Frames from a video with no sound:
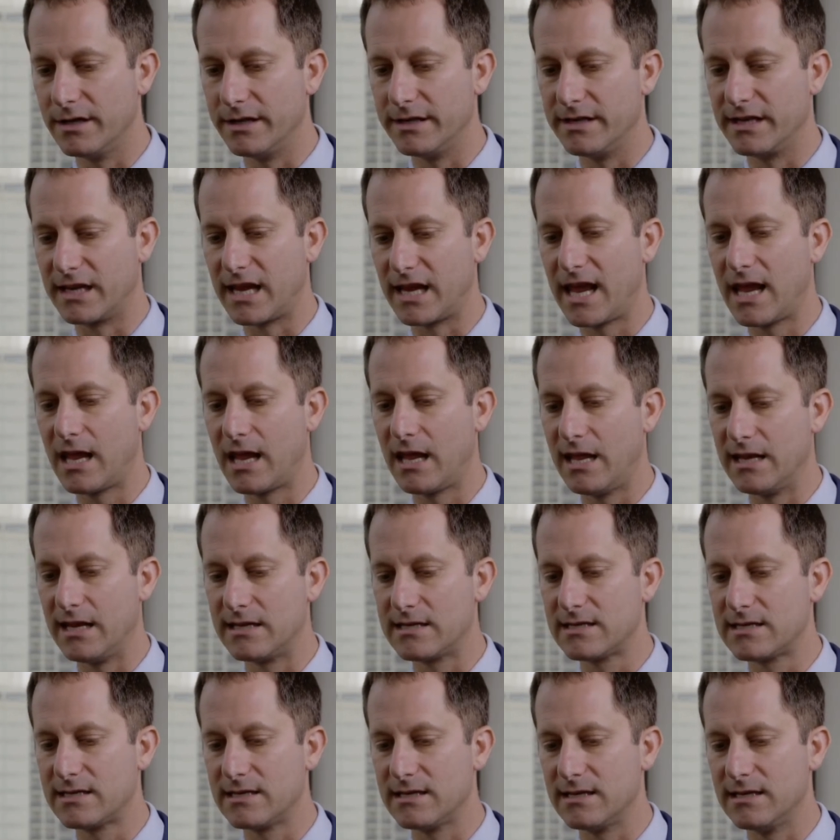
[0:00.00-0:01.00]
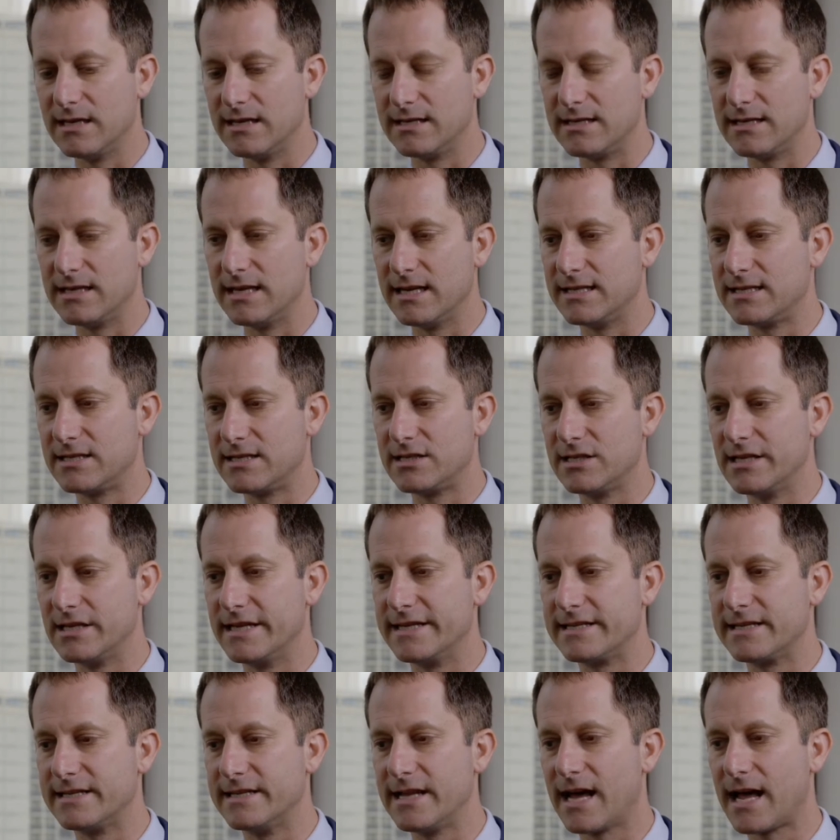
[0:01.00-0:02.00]

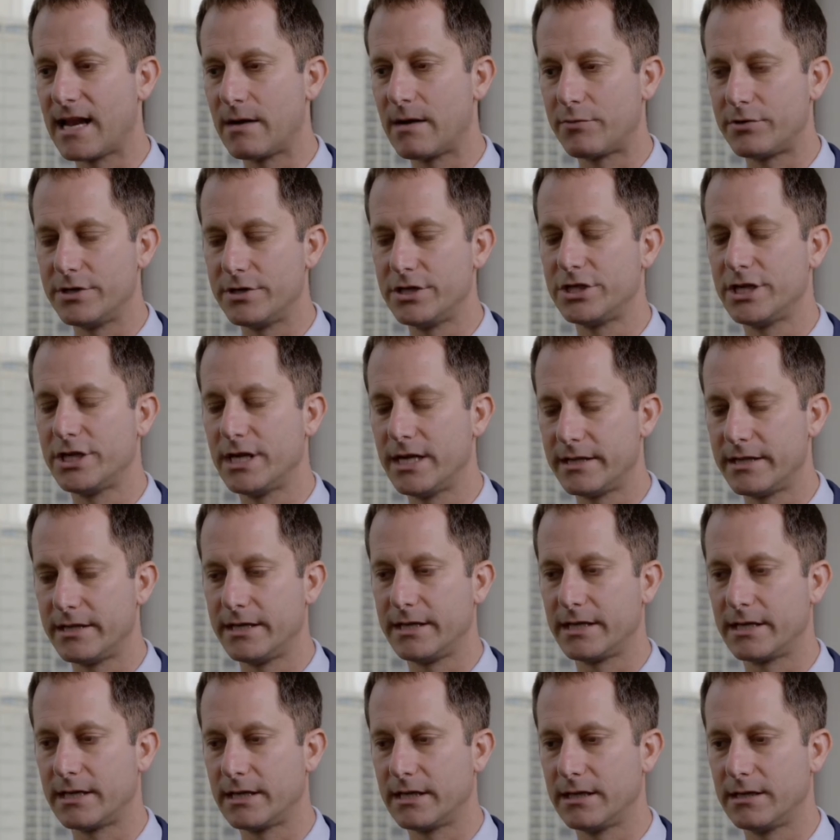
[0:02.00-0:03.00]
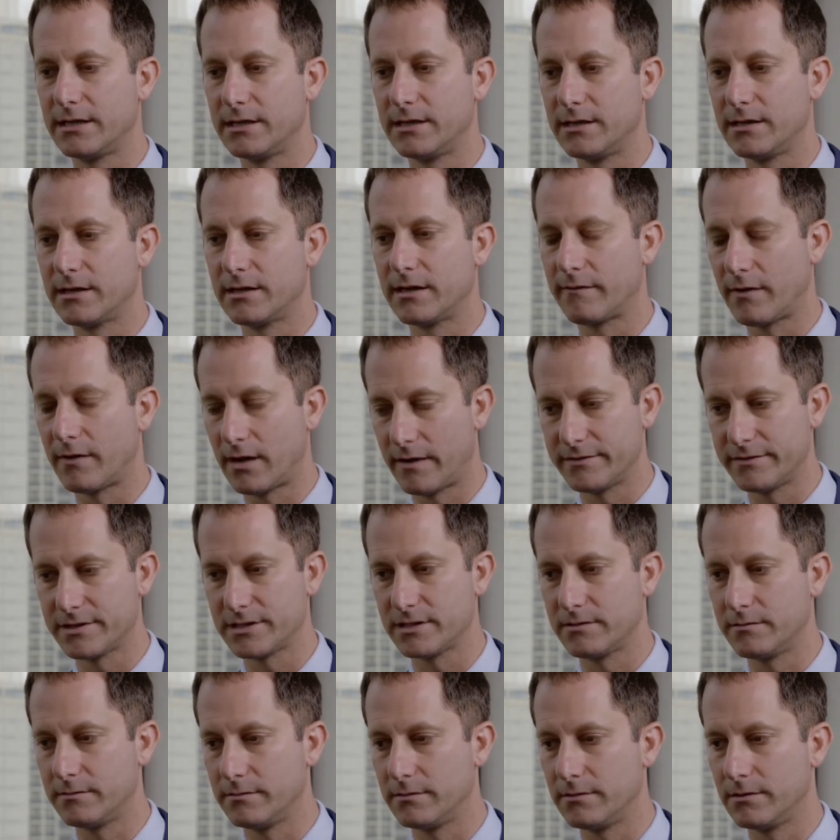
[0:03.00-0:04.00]
it's not appreciated, I think, and
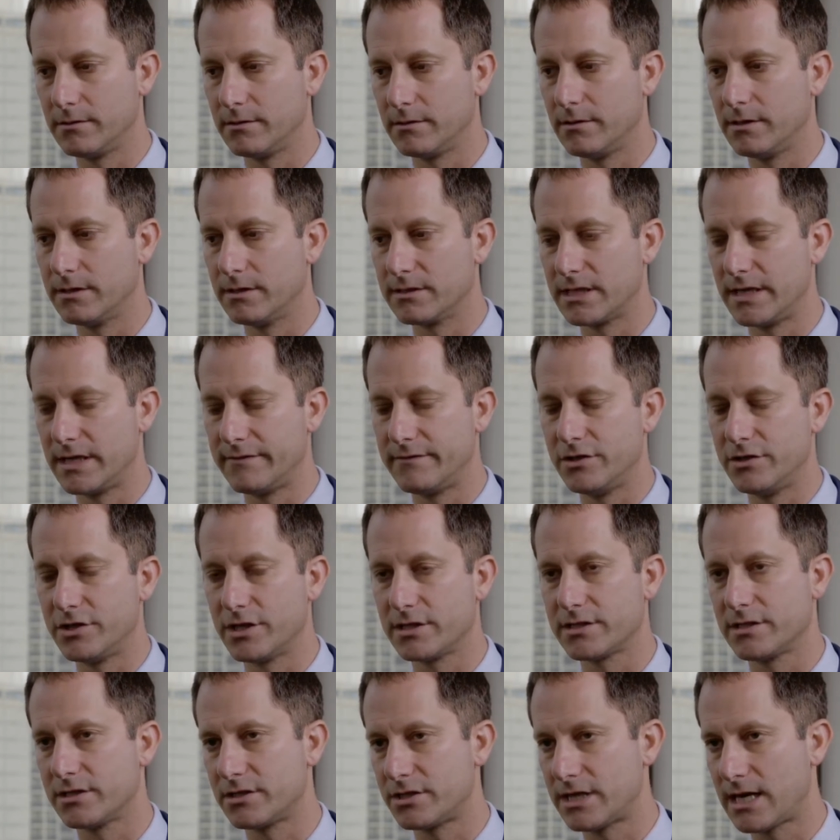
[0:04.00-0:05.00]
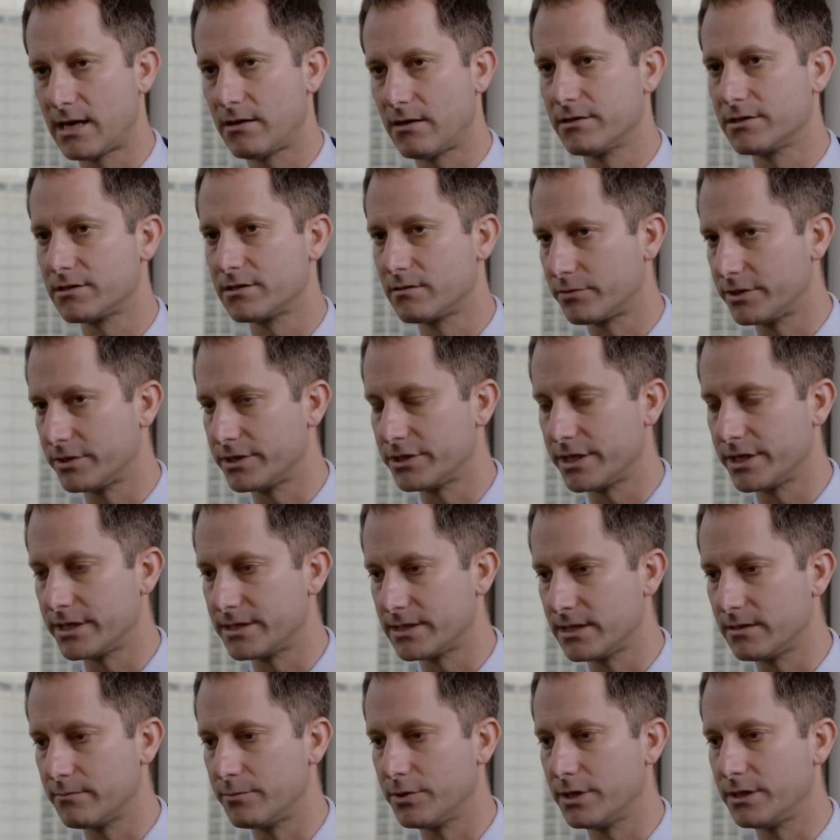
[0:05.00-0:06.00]
obviously the Safety and Justice Challenge
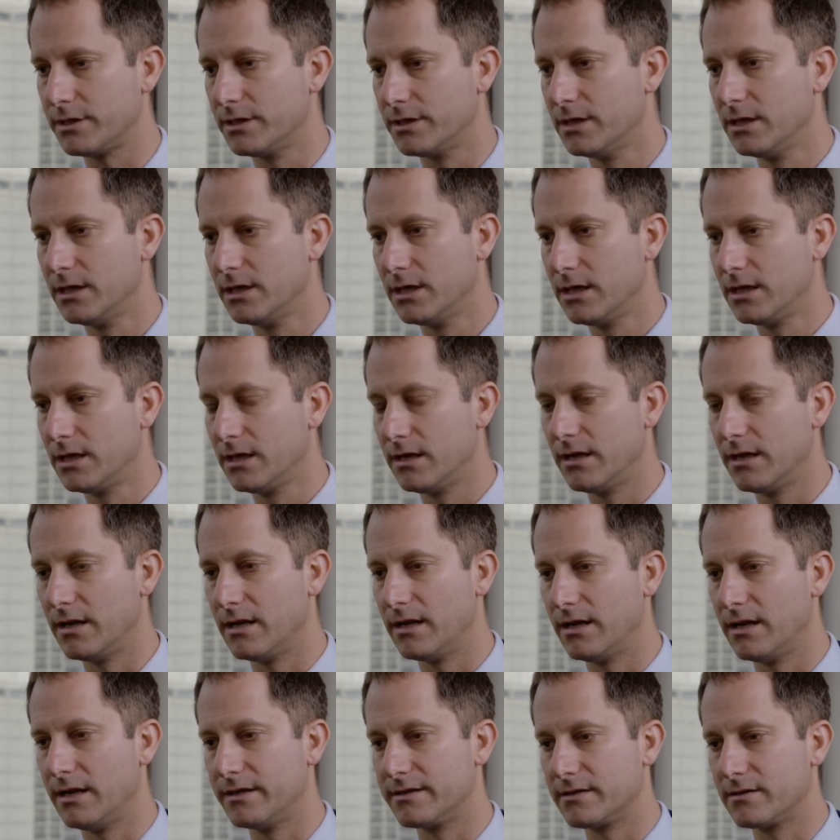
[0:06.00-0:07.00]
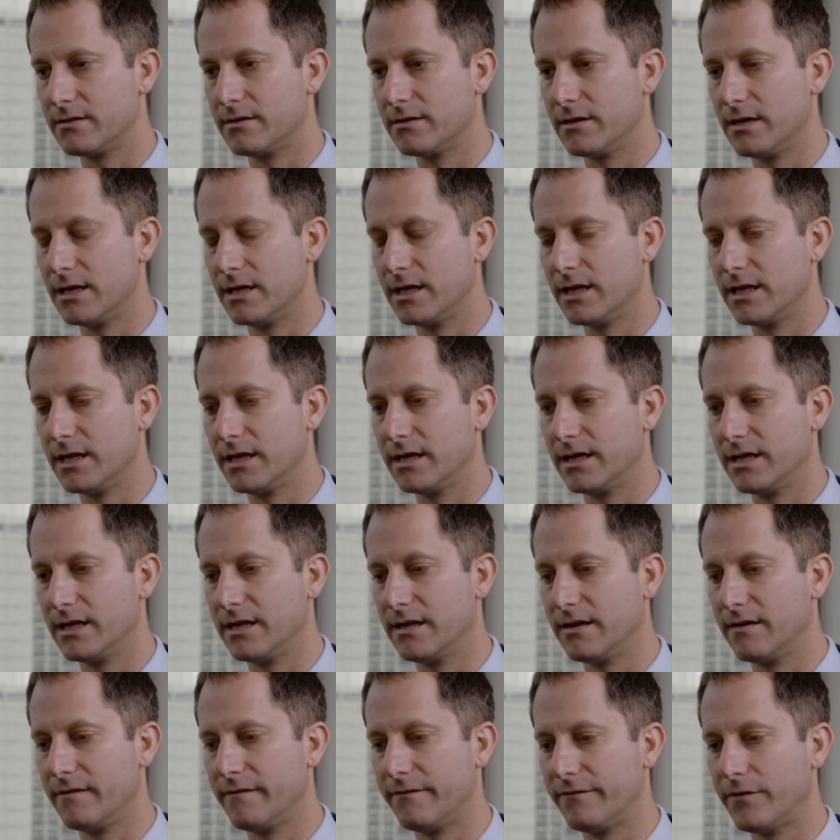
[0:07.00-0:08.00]
appreciates it, but it's
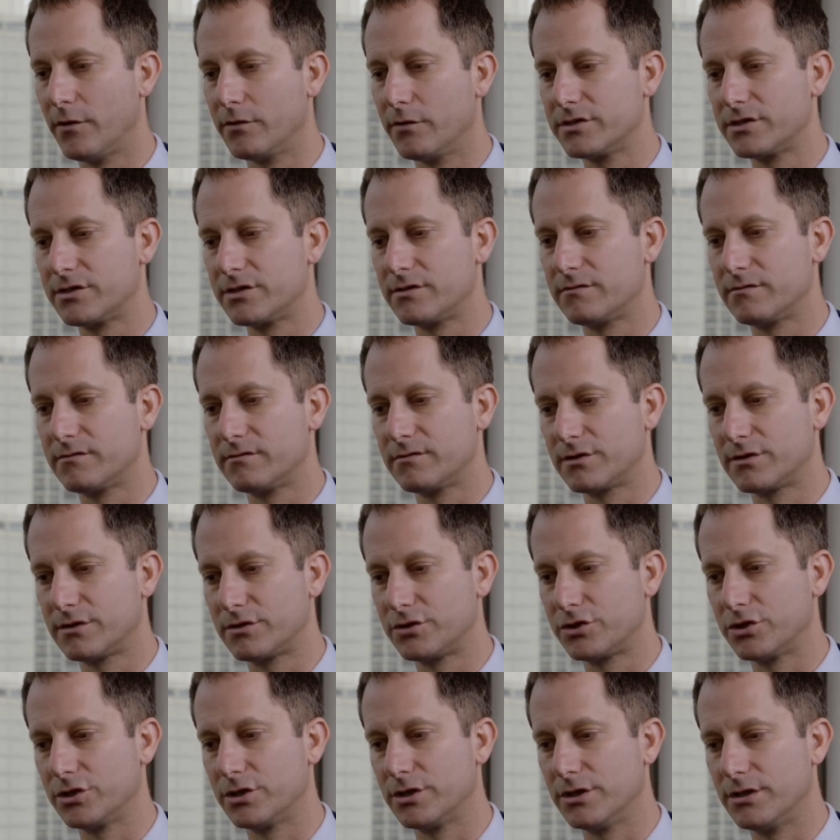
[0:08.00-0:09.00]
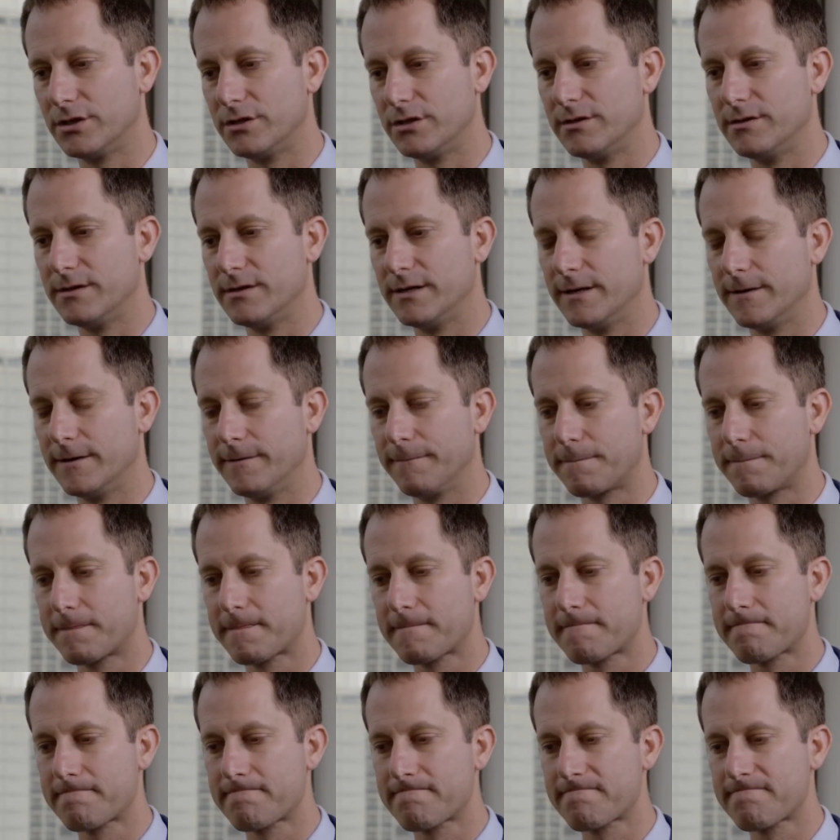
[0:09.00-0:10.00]
folks should,
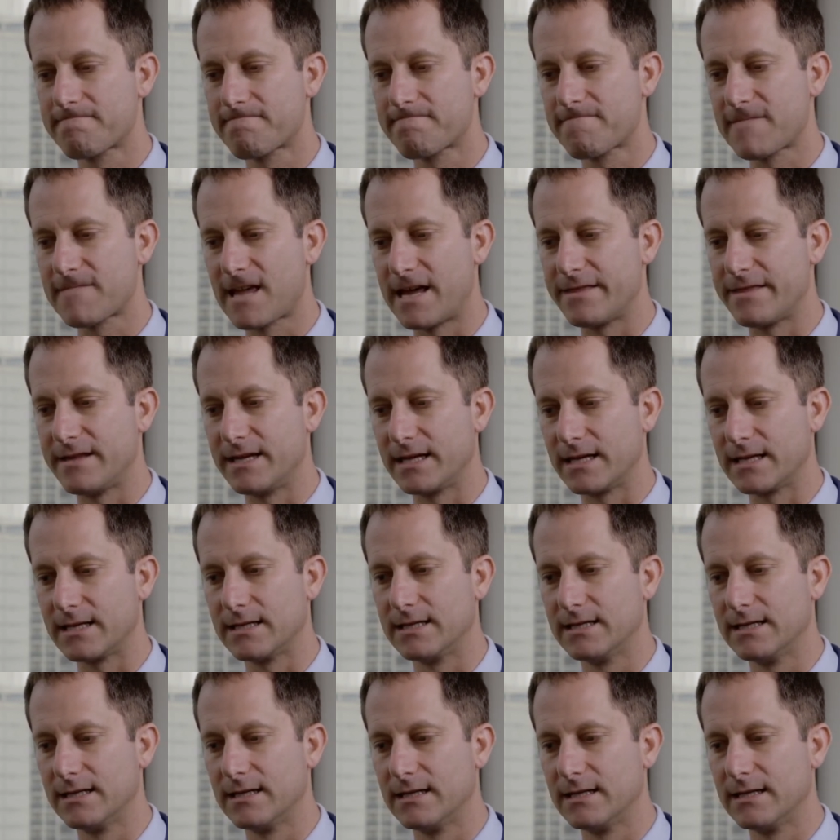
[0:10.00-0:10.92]
I think,